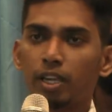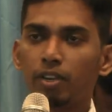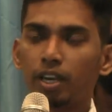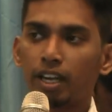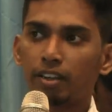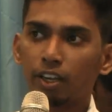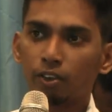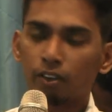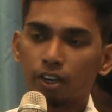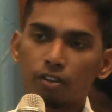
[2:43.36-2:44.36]
Even though I tried
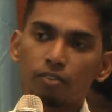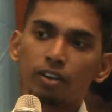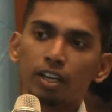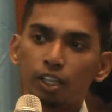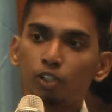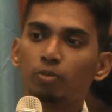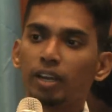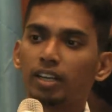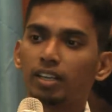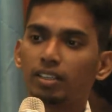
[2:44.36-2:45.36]
to cut up, he shoot
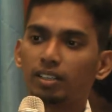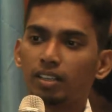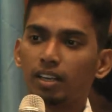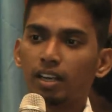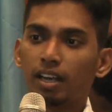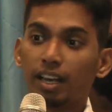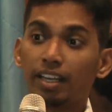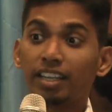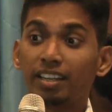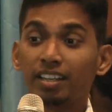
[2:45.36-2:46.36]
my car.
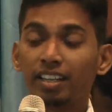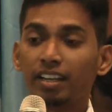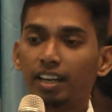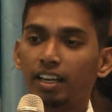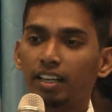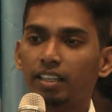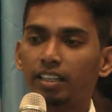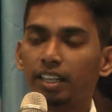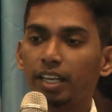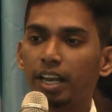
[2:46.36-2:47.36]
Like he didn't, uh, he
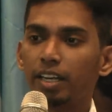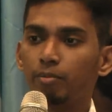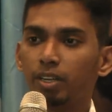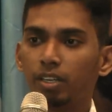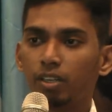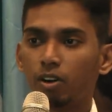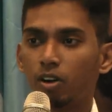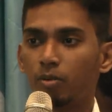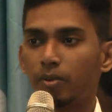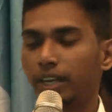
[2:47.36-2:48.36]
didn't hit any mirror
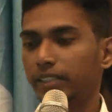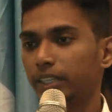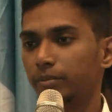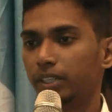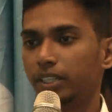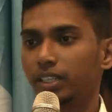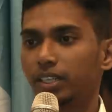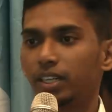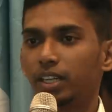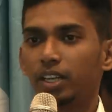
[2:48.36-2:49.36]
or my side mirror.
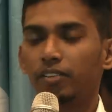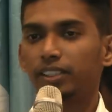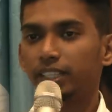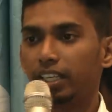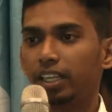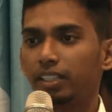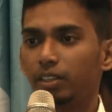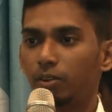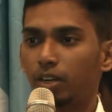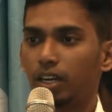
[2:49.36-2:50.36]
Uh, if let's say hit,
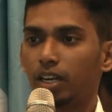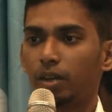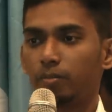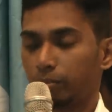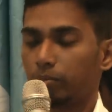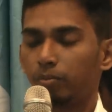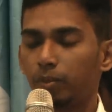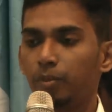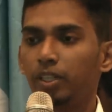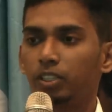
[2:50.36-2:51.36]
uh,
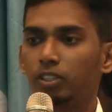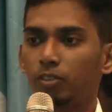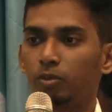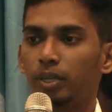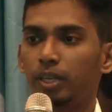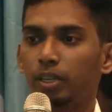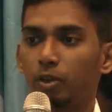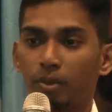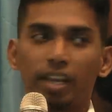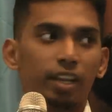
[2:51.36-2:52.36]
maybe the shot would be
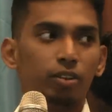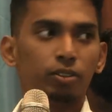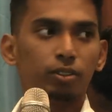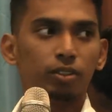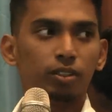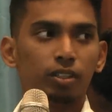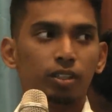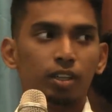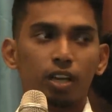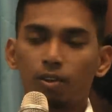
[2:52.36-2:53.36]
on my window.
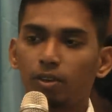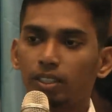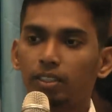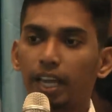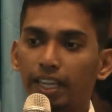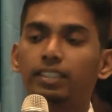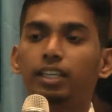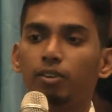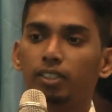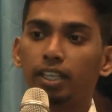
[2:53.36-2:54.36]
So I, was, I can
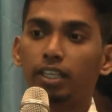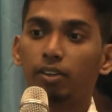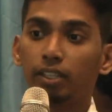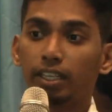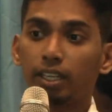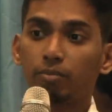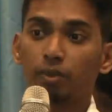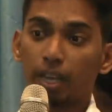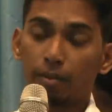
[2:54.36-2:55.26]
say I was lucky of that guy.